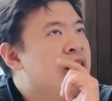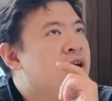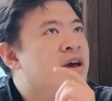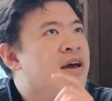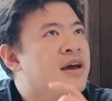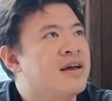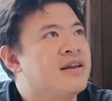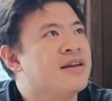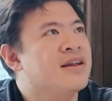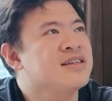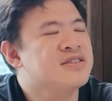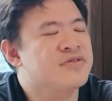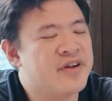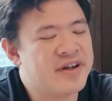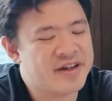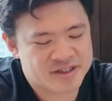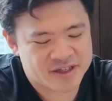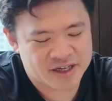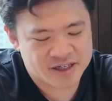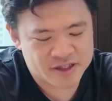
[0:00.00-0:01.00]
And that's
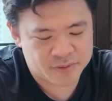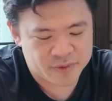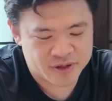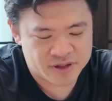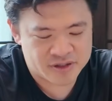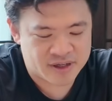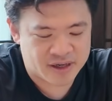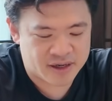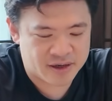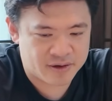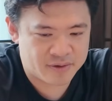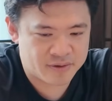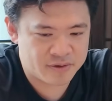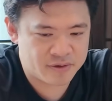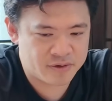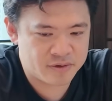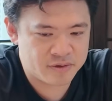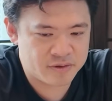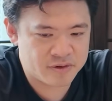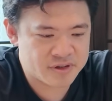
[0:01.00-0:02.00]
very exciting because, like,
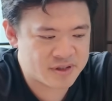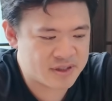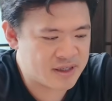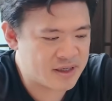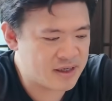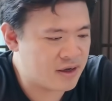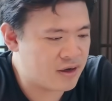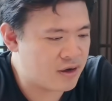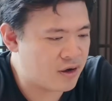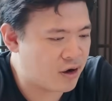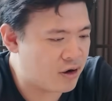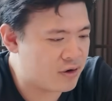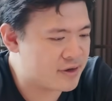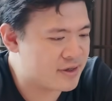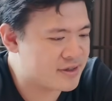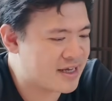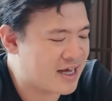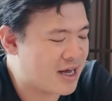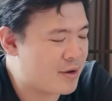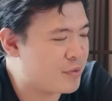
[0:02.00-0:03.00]
you see all
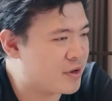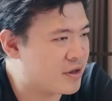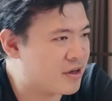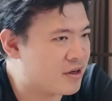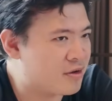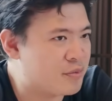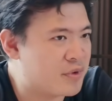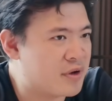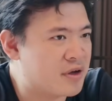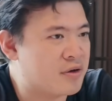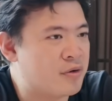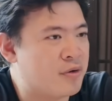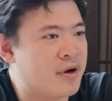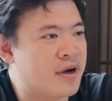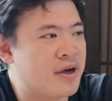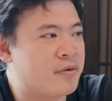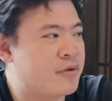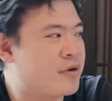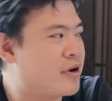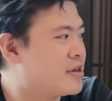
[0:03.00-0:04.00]
this happening on
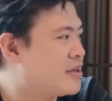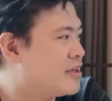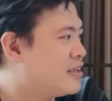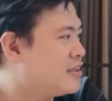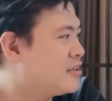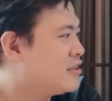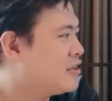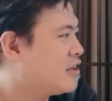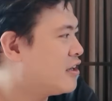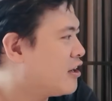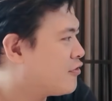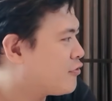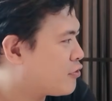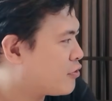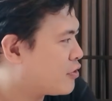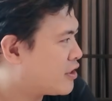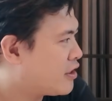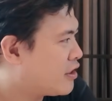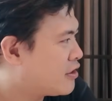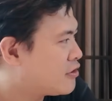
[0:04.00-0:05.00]
Bitcoin. We've got the ETF
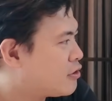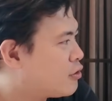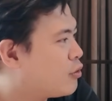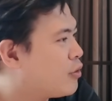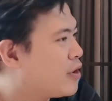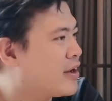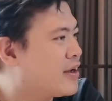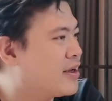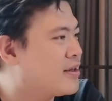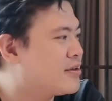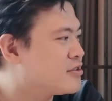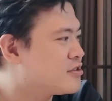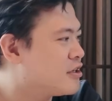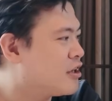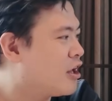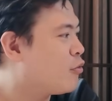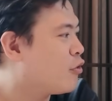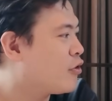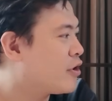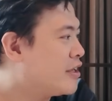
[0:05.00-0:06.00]
already underway, and there's a
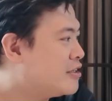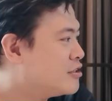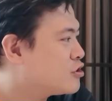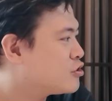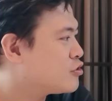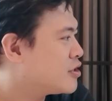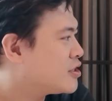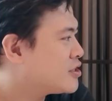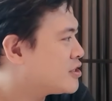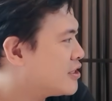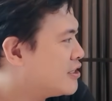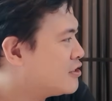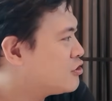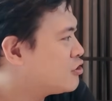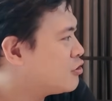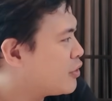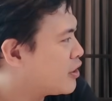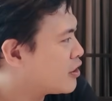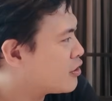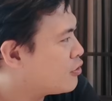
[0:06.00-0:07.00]
lot more interest
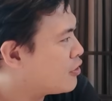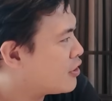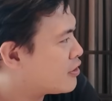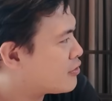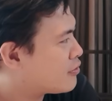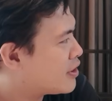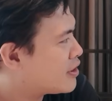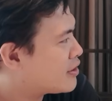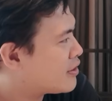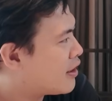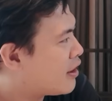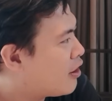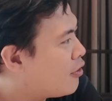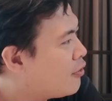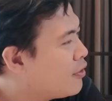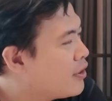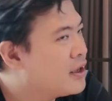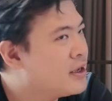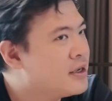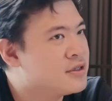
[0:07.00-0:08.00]
into Bitcoin right now.
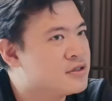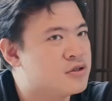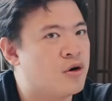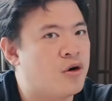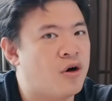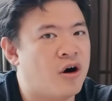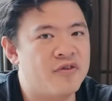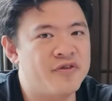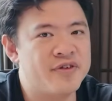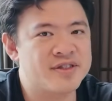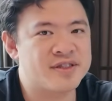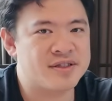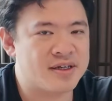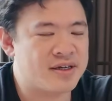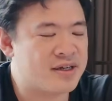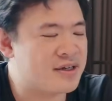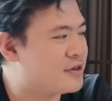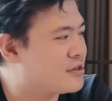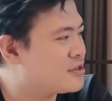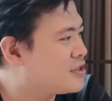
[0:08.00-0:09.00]
So all of a
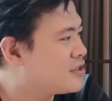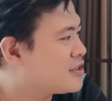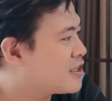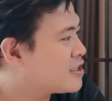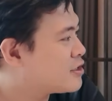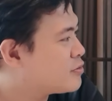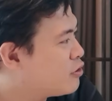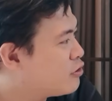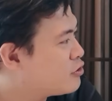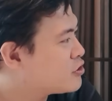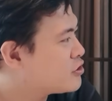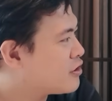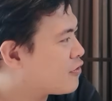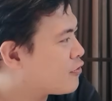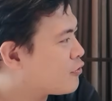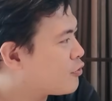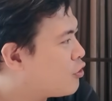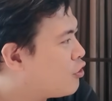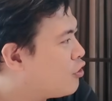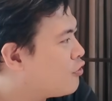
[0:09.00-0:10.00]
sudden, there's this explosion
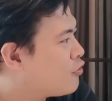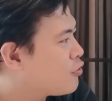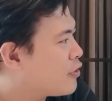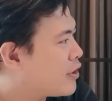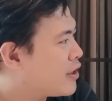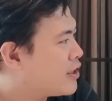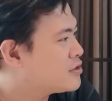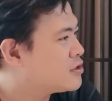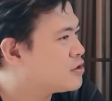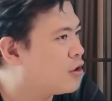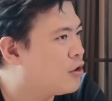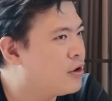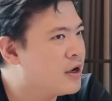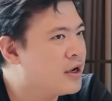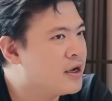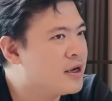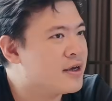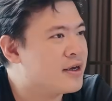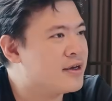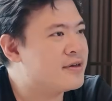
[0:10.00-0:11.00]
of growth, right? So
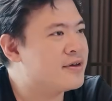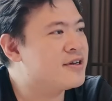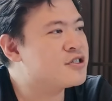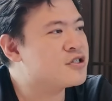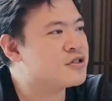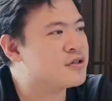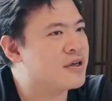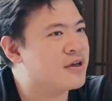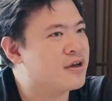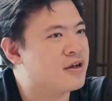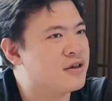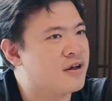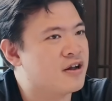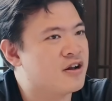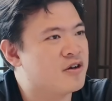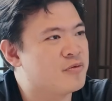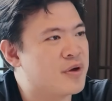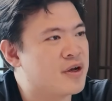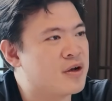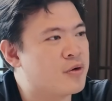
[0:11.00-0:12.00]
initially, a lot
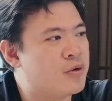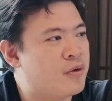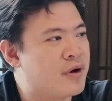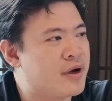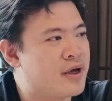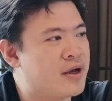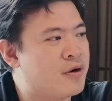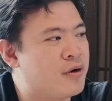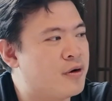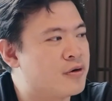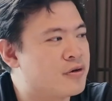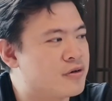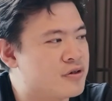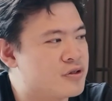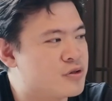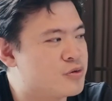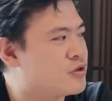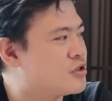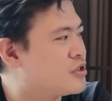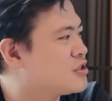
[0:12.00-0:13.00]
of Bitcoin
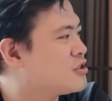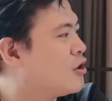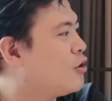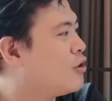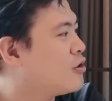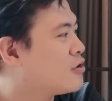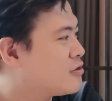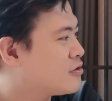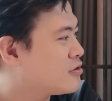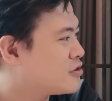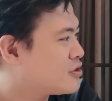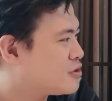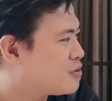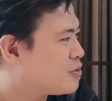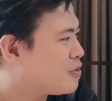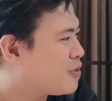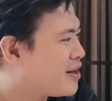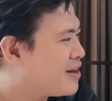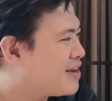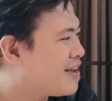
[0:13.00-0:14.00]
holders were just holders,
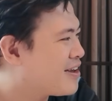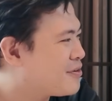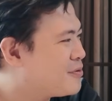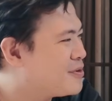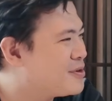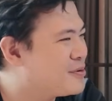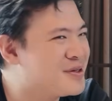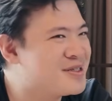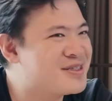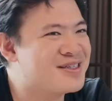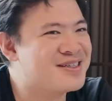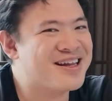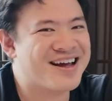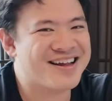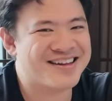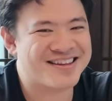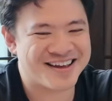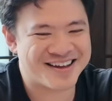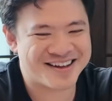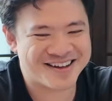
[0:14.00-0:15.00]
right? Like we see
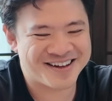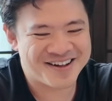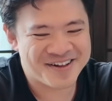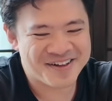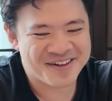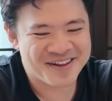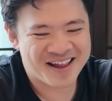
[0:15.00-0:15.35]
that, like,